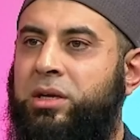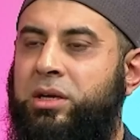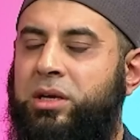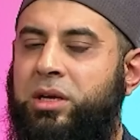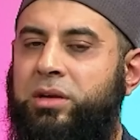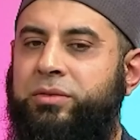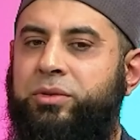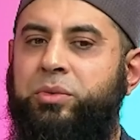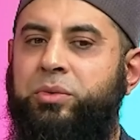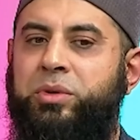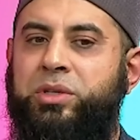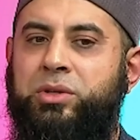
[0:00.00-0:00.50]

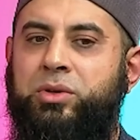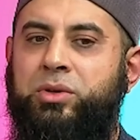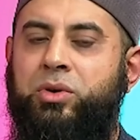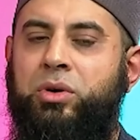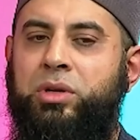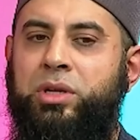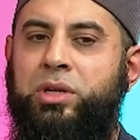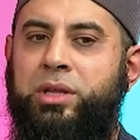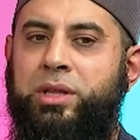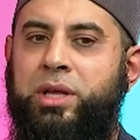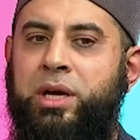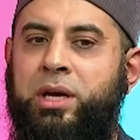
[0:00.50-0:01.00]
if you want to
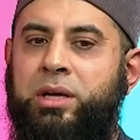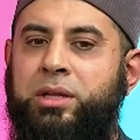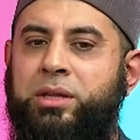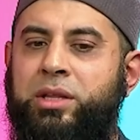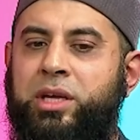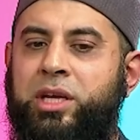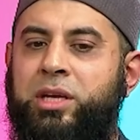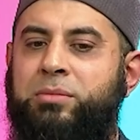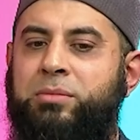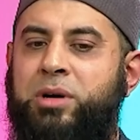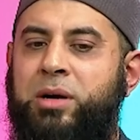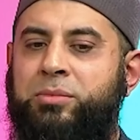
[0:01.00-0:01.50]
call it that, the
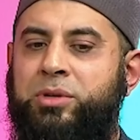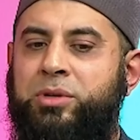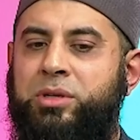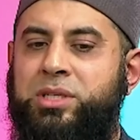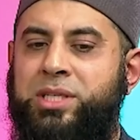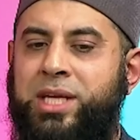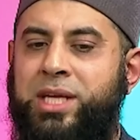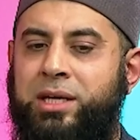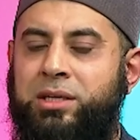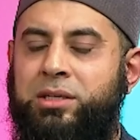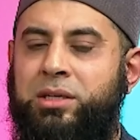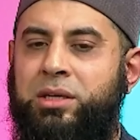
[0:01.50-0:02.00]
imam
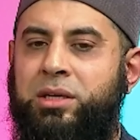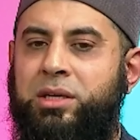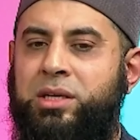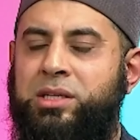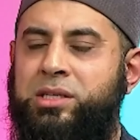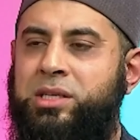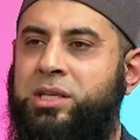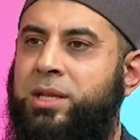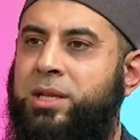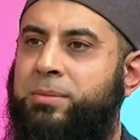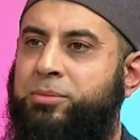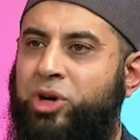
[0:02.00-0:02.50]
sector is
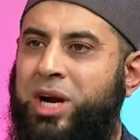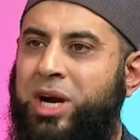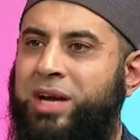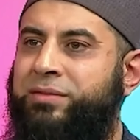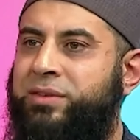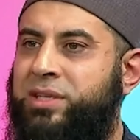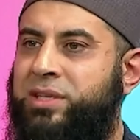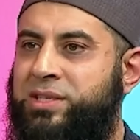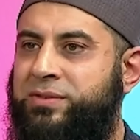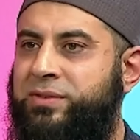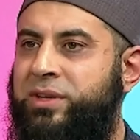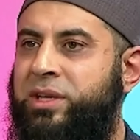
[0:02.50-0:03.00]
in the
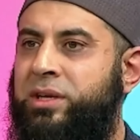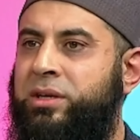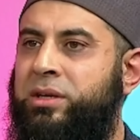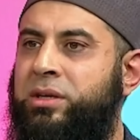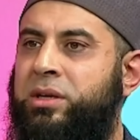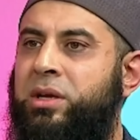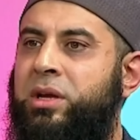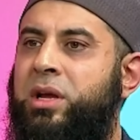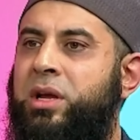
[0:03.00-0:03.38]
private sphere.